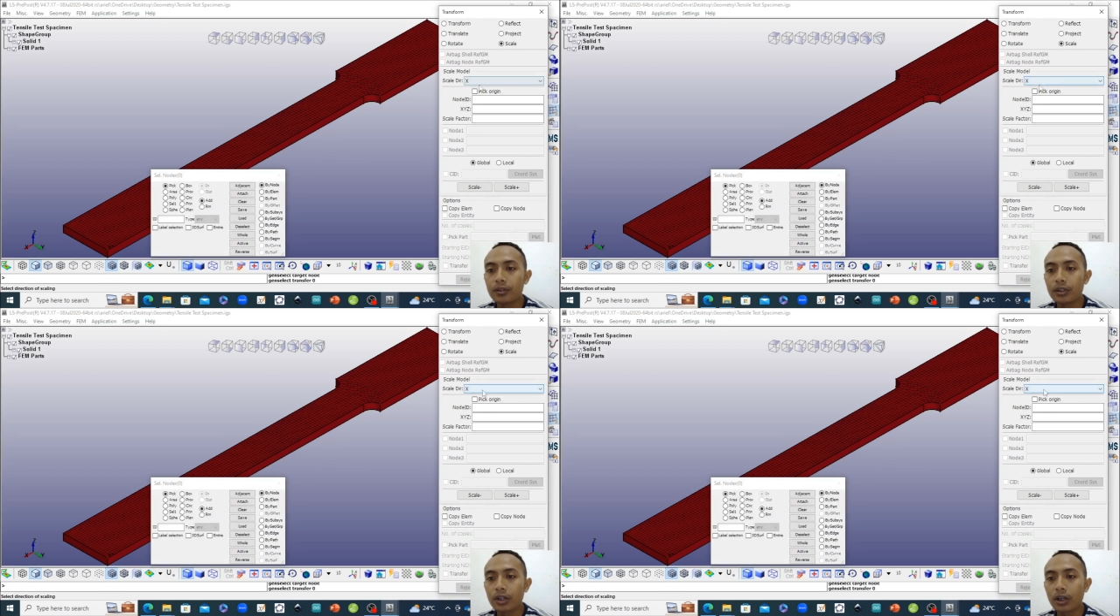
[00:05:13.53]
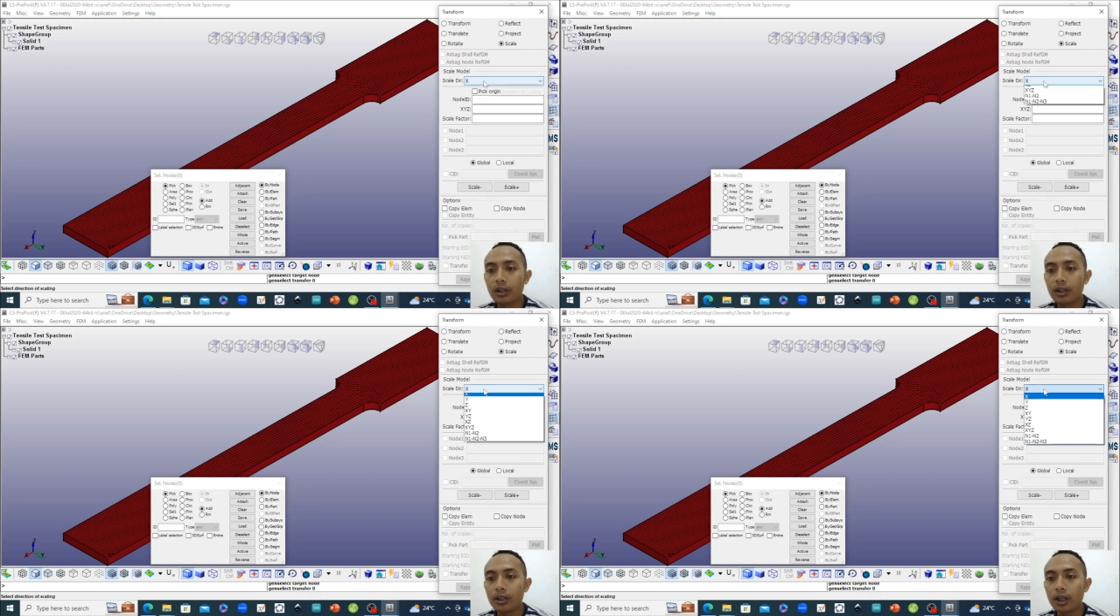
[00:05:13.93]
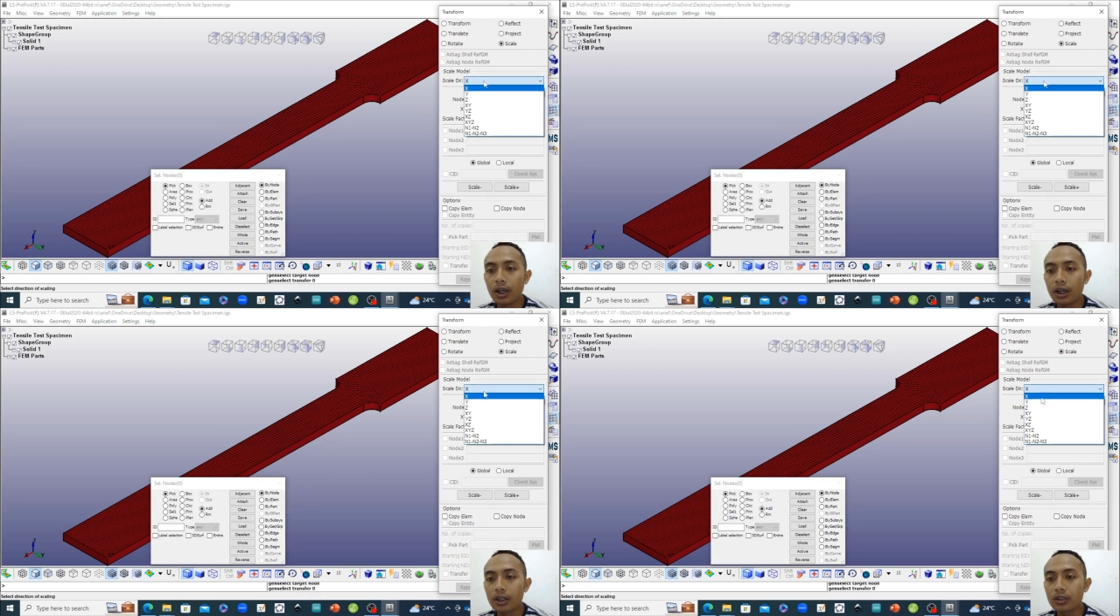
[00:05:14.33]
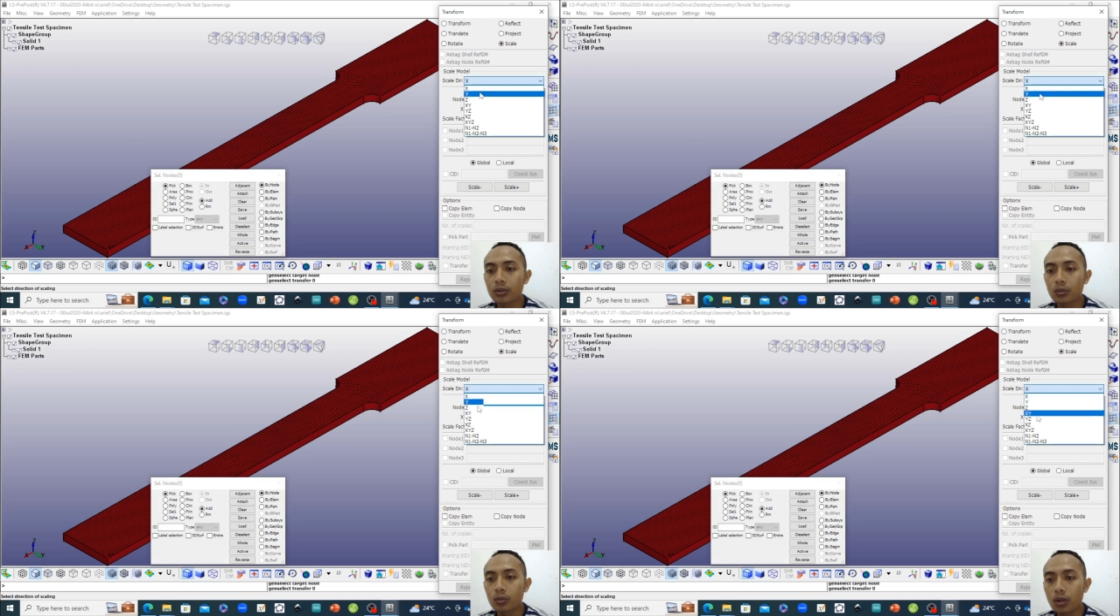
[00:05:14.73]
in x,
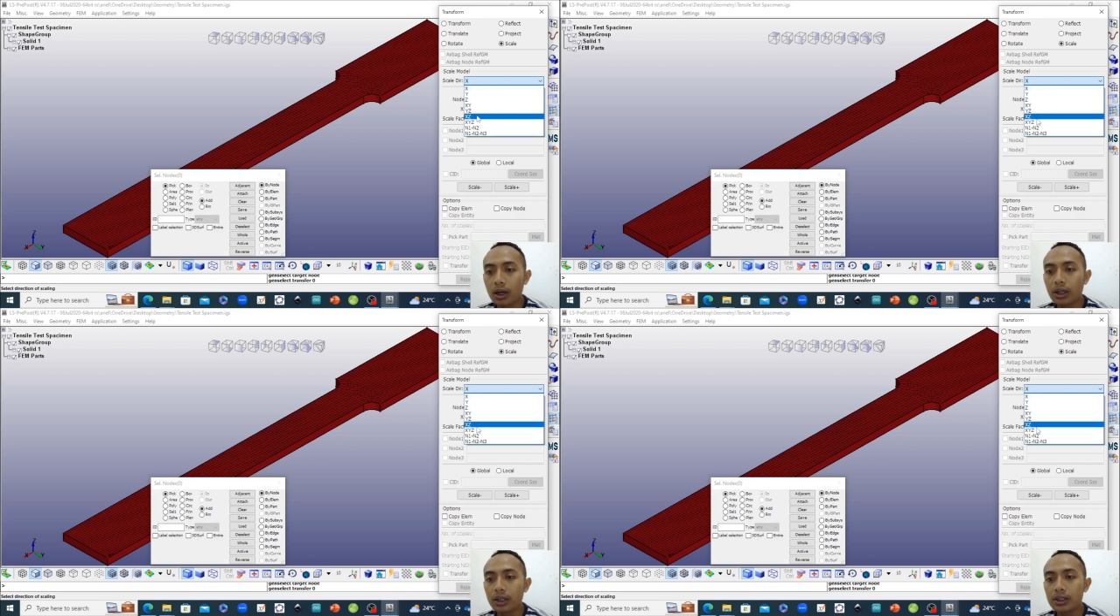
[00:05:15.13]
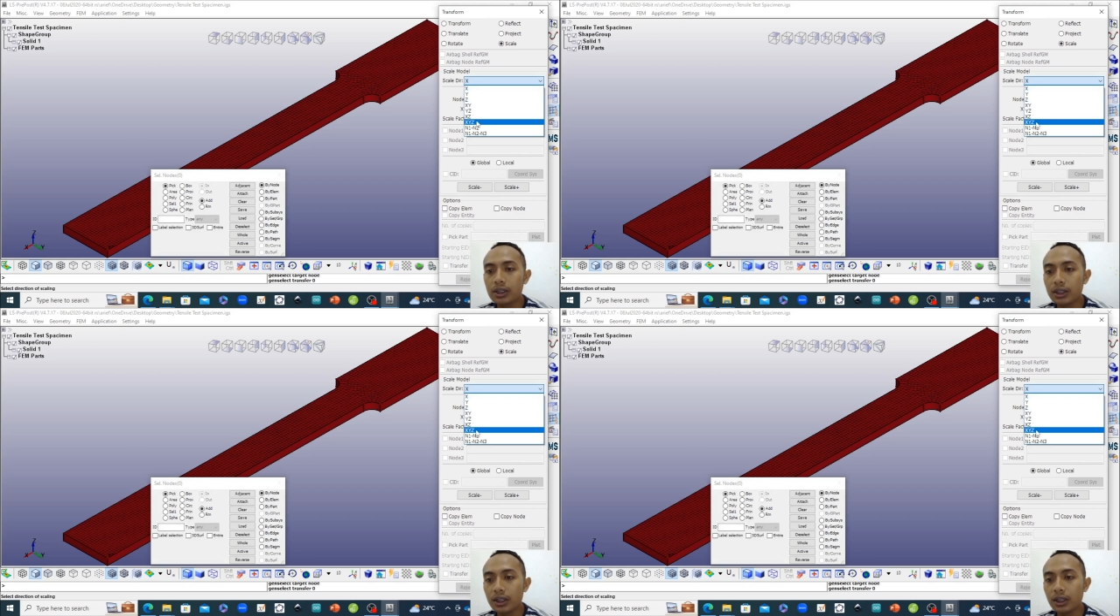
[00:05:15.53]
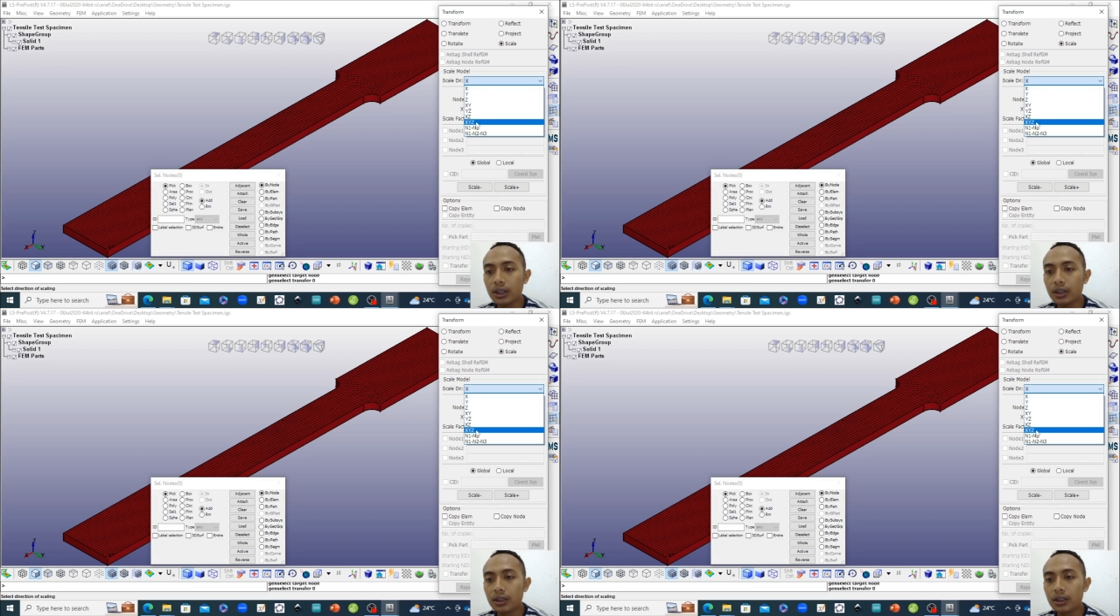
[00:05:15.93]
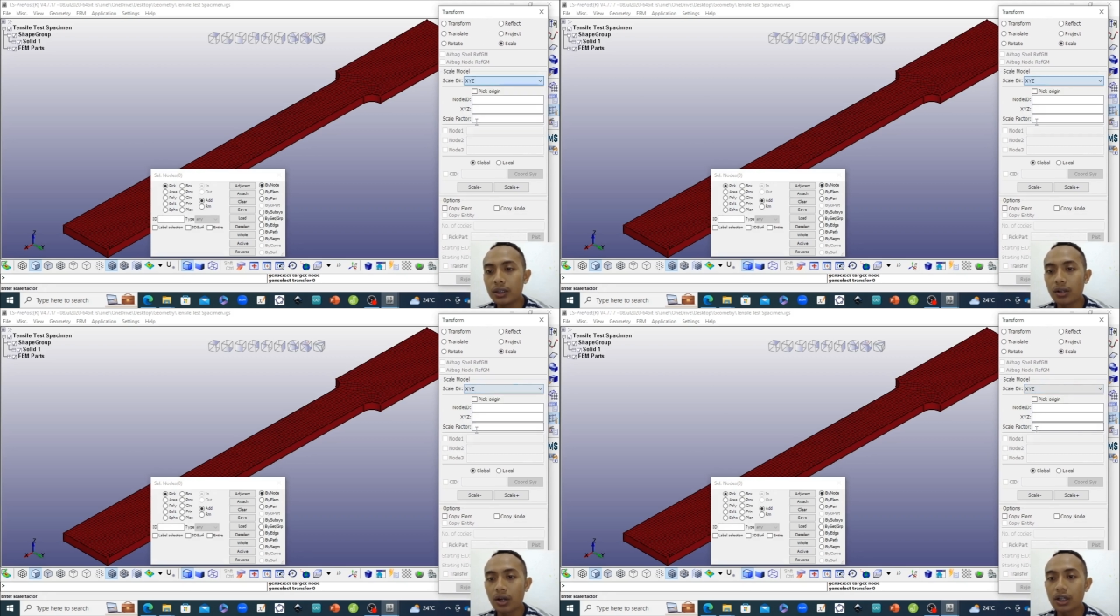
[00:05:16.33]
y, z
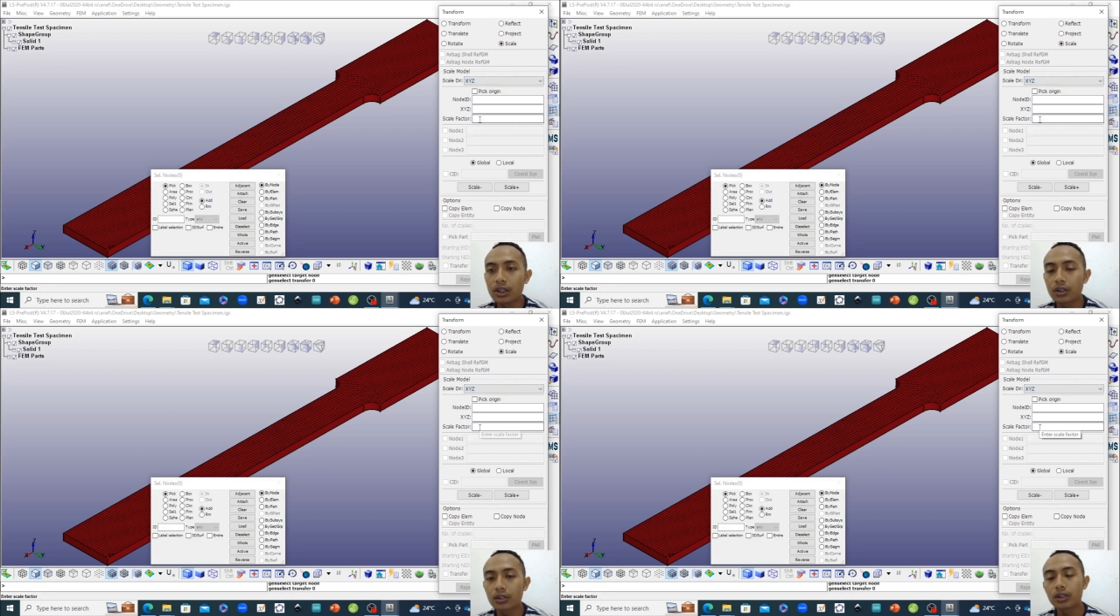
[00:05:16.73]
direction.